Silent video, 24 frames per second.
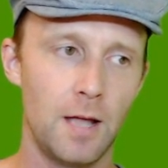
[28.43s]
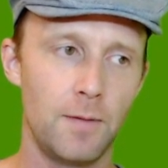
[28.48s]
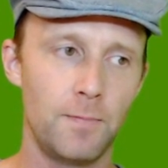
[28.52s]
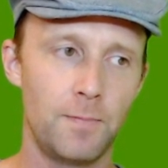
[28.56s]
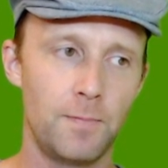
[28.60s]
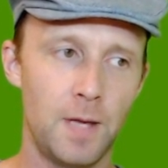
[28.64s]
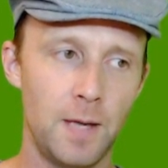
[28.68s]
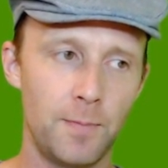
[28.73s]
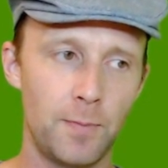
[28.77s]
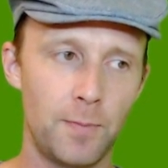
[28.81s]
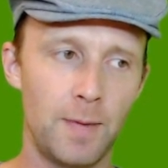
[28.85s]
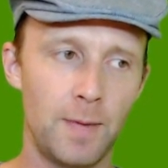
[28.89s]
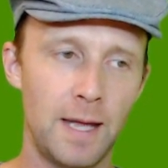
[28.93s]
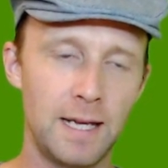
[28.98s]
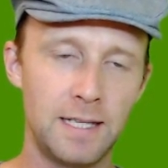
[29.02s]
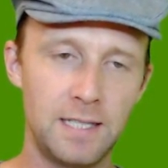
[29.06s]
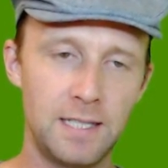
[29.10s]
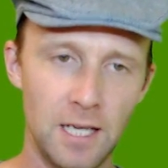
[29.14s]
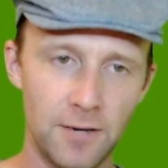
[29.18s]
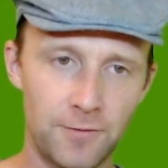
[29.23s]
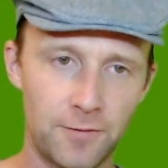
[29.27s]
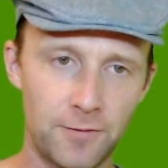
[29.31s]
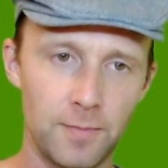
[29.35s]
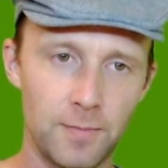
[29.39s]
people make
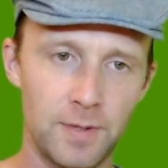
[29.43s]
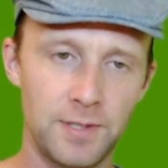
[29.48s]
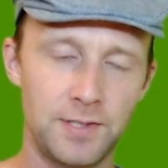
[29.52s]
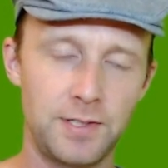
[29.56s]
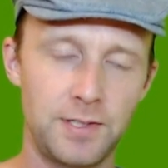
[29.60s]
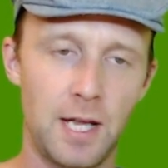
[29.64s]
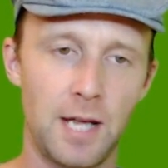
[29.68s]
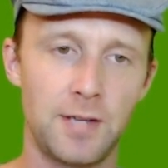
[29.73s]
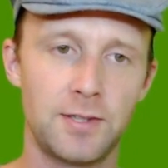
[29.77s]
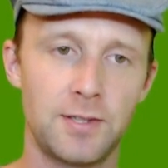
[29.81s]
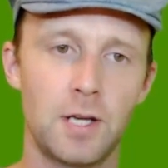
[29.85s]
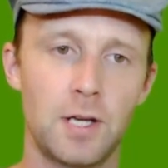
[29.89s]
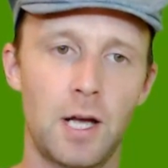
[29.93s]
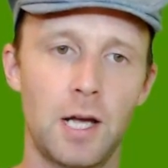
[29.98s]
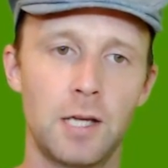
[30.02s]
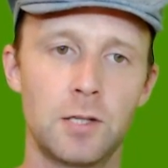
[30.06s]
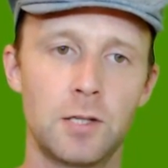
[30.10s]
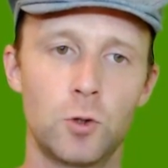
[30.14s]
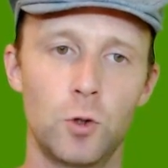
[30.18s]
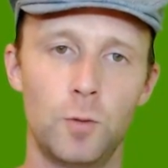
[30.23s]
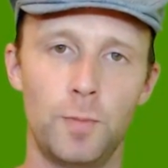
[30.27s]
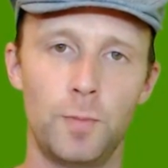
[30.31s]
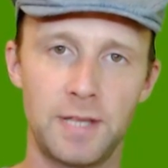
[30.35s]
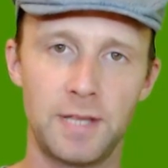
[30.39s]
different mistakes in high
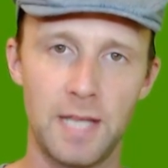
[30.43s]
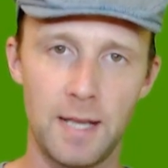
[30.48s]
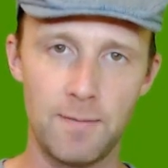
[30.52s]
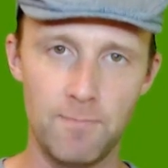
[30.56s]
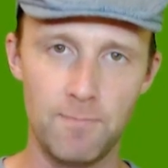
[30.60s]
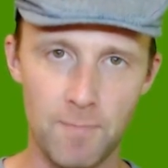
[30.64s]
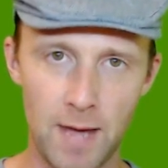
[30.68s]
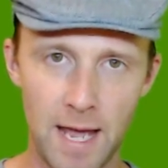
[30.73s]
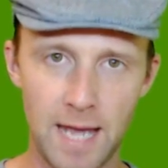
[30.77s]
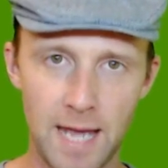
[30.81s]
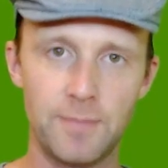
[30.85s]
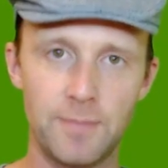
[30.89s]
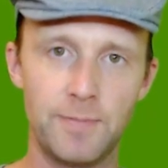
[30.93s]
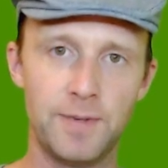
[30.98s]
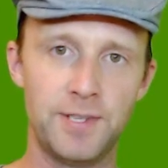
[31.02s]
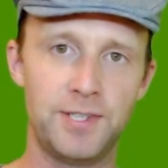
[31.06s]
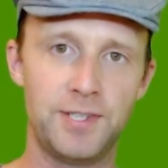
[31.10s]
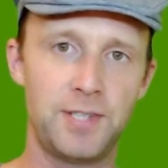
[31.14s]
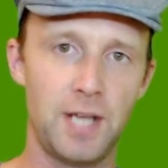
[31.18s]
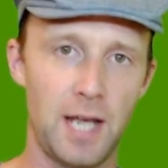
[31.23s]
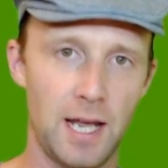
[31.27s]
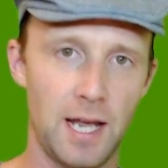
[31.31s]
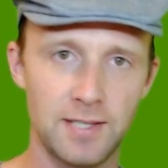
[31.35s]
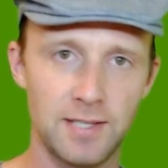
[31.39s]
school, but they make
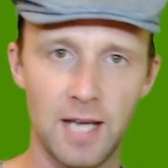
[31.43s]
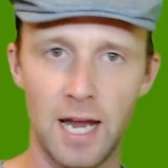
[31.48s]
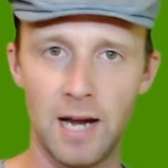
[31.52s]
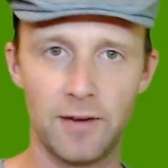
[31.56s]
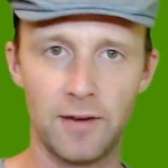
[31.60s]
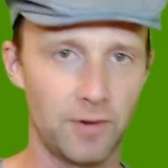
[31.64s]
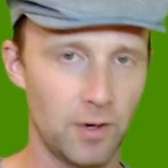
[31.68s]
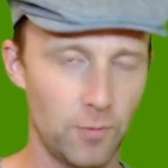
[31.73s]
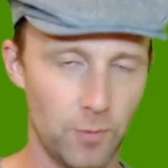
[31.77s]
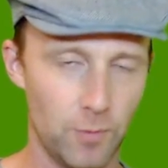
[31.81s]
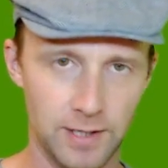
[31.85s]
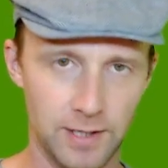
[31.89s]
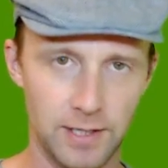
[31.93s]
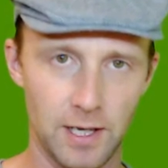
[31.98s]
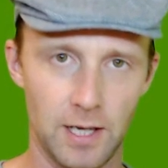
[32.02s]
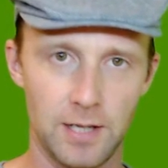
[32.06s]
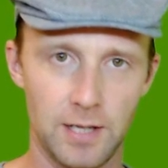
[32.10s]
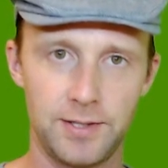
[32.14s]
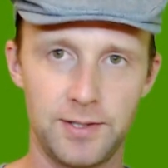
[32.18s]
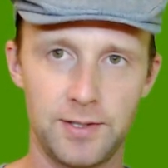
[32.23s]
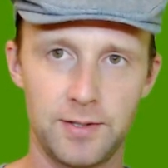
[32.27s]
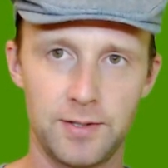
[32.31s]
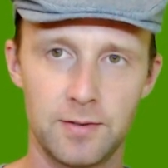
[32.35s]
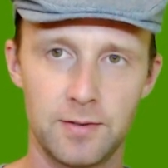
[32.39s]
mistakes. Everyone
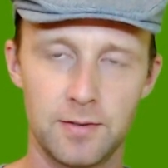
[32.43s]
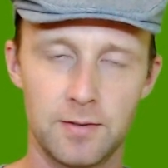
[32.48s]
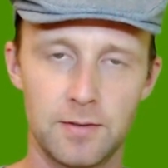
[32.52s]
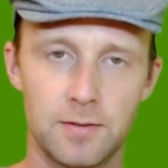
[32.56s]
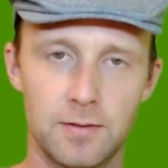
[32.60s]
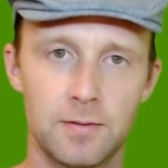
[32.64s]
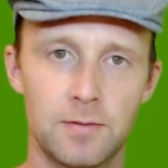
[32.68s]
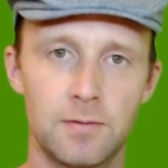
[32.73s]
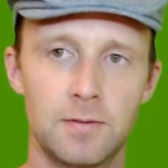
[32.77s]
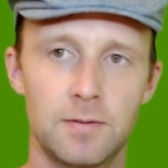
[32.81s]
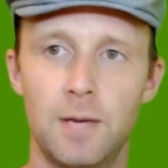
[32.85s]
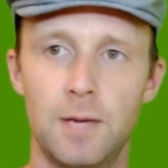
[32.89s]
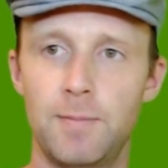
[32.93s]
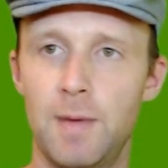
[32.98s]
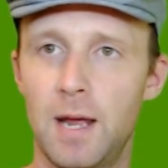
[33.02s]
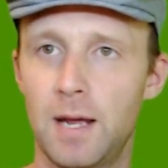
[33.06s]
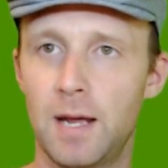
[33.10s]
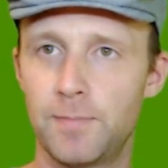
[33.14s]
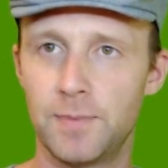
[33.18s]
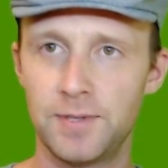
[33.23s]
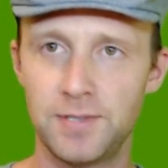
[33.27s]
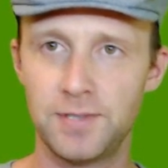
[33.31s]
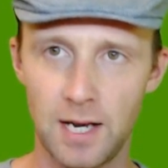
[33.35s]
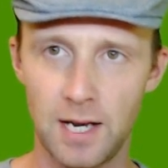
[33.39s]
does. They
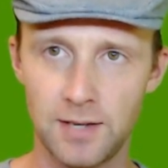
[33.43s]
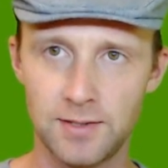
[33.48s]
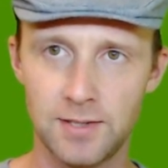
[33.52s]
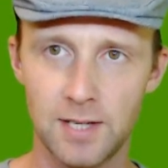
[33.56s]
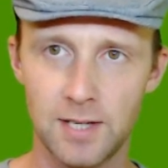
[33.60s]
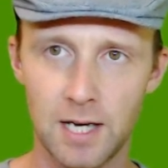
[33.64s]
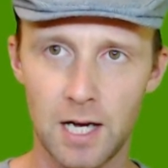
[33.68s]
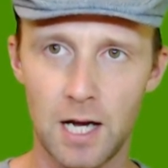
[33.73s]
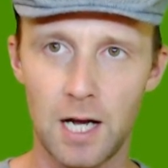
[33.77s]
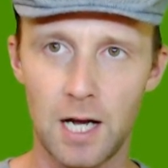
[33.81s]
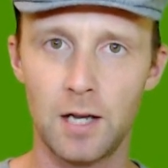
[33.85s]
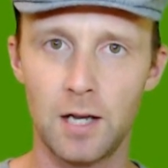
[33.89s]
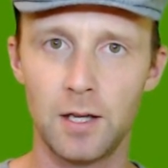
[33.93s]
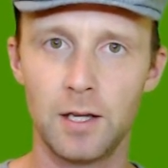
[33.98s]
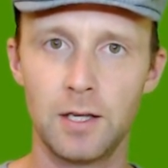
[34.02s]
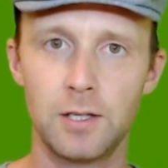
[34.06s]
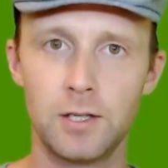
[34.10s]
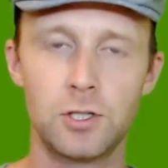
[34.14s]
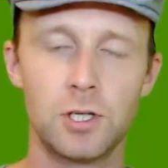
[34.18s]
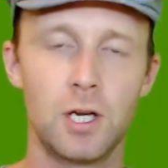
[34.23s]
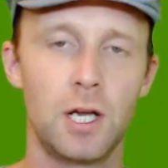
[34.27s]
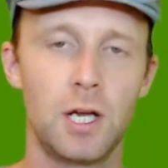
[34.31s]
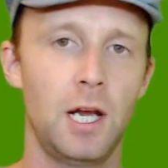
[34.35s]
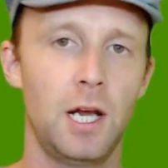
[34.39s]
make mistakes in
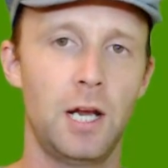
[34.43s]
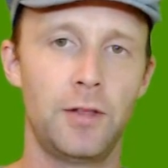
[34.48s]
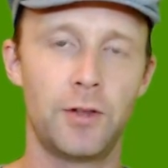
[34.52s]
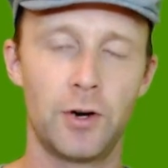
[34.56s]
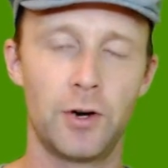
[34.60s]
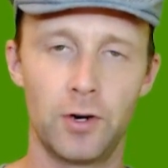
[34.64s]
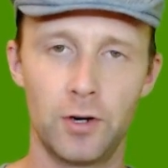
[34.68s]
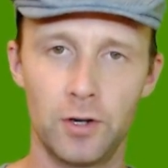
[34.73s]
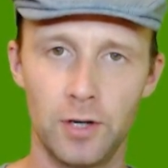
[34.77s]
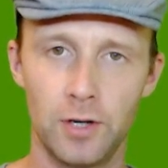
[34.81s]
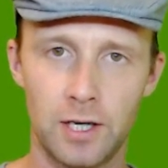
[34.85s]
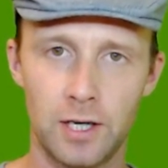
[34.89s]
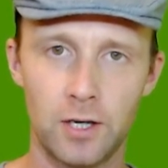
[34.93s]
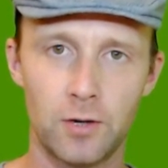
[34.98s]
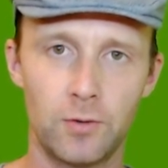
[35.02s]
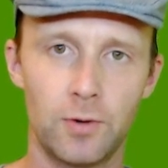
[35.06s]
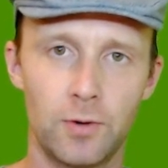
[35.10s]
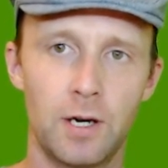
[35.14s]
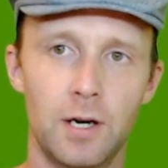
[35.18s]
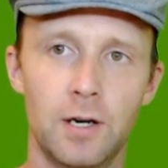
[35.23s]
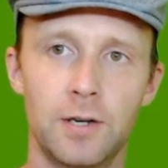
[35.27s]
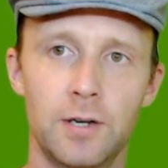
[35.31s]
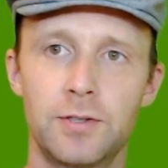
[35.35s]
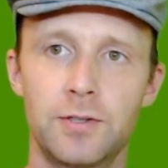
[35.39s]
college, in their early
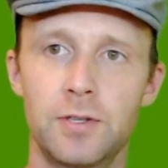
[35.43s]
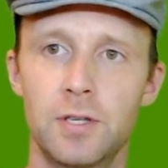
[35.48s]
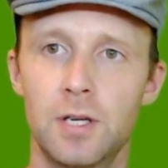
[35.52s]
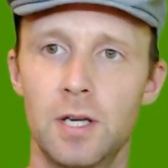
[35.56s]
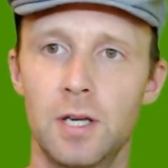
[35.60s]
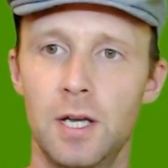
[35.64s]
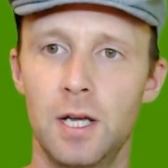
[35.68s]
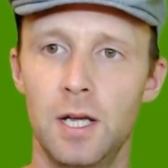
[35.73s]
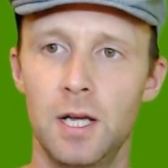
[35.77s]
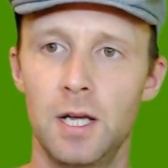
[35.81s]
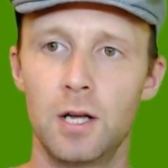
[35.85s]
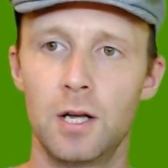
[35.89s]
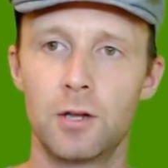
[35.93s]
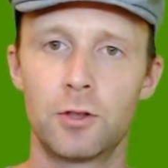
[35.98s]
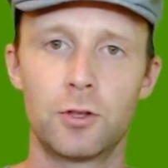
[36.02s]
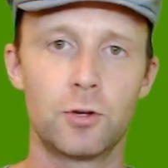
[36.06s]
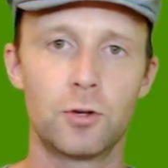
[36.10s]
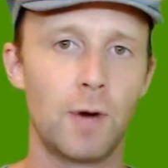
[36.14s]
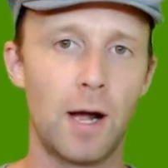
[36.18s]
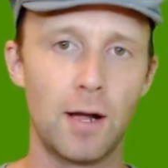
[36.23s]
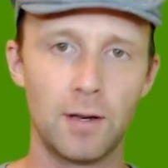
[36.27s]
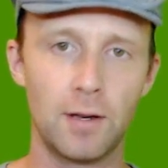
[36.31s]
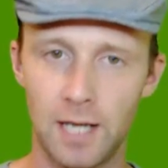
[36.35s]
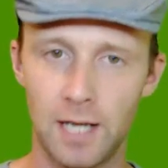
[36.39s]
careers.
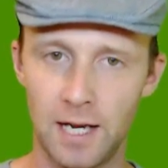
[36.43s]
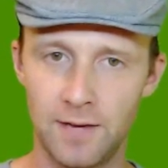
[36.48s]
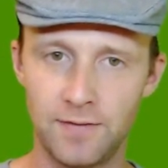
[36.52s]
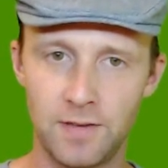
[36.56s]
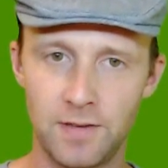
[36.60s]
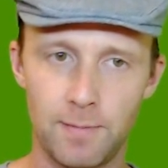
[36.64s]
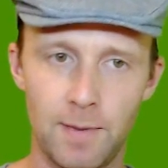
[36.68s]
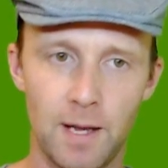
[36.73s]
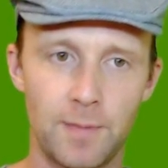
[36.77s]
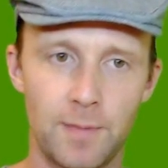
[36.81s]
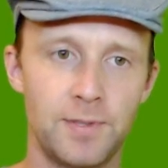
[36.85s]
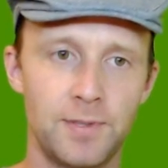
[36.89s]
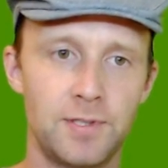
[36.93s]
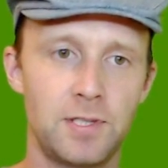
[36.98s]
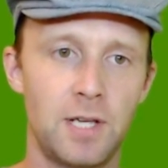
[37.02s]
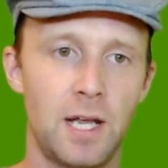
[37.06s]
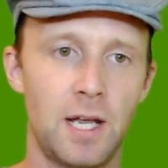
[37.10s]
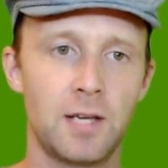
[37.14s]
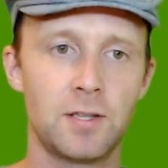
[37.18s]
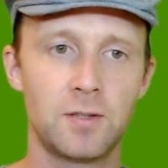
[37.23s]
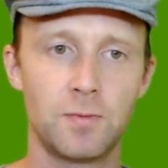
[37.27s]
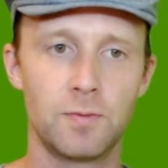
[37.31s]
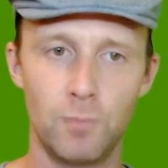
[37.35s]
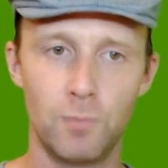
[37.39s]
Throughout life, they make
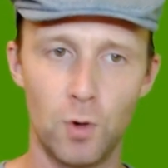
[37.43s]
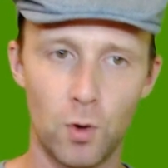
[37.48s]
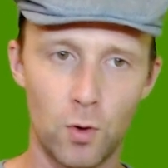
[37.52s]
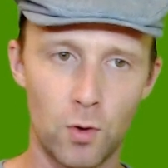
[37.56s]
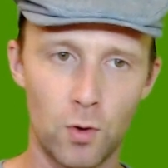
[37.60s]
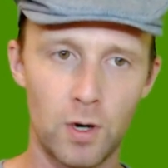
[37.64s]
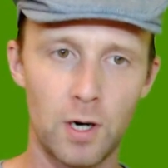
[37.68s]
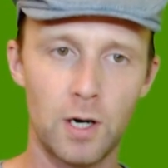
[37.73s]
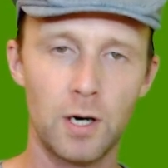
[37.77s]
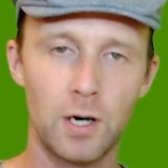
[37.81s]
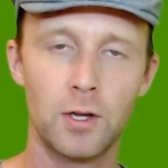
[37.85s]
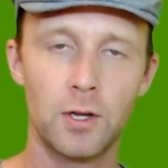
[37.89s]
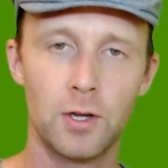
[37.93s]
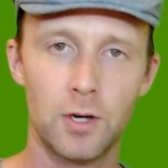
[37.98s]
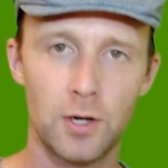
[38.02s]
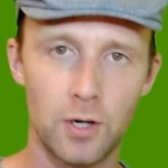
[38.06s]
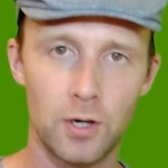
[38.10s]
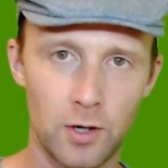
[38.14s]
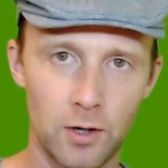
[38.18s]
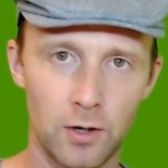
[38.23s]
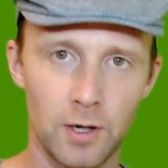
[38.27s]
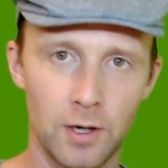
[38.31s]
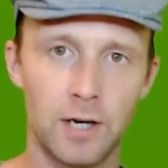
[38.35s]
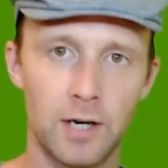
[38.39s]
mistakes more
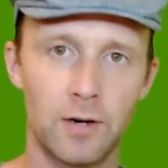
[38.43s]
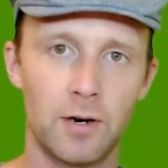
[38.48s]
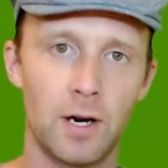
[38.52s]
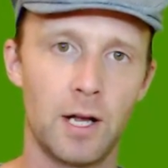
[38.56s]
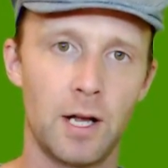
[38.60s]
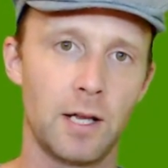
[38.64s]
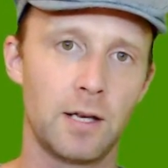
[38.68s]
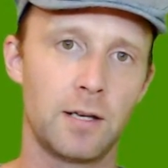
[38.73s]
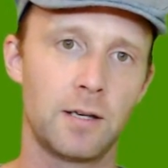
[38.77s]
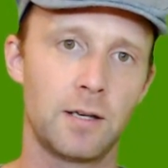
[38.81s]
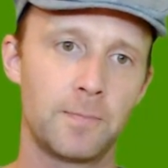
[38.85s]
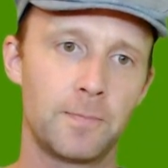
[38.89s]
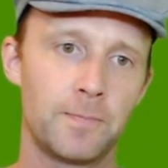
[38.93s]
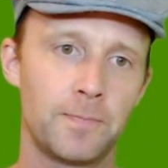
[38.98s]
earlier on.